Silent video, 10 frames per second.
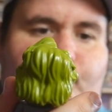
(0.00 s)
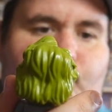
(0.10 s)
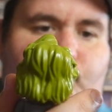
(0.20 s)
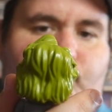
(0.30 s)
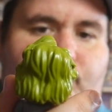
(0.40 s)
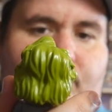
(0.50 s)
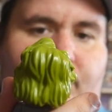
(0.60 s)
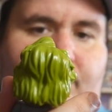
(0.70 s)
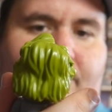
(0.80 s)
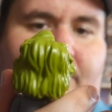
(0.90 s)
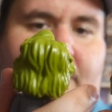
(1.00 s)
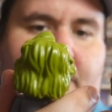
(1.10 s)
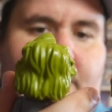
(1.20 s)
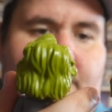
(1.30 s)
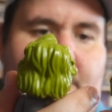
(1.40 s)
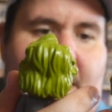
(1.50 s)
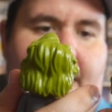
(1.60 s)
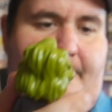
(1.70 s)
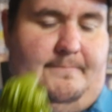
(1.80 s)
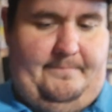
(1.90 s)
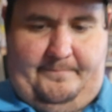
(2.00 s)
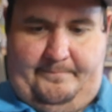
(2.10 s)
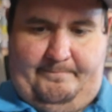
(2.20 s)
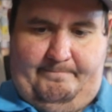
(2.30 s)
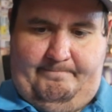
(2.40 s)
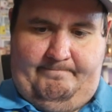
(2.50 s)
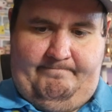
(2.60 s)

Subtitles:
Nothing is said.